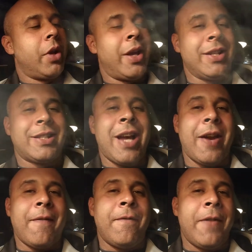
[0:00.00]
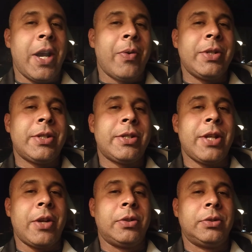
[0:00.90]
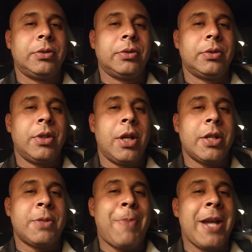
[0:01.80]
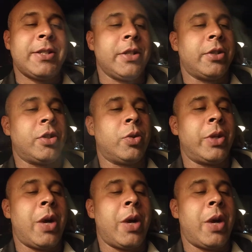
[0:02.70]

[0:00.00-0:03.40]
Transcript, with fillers: and it's got a very subtle uh, spiciness to it.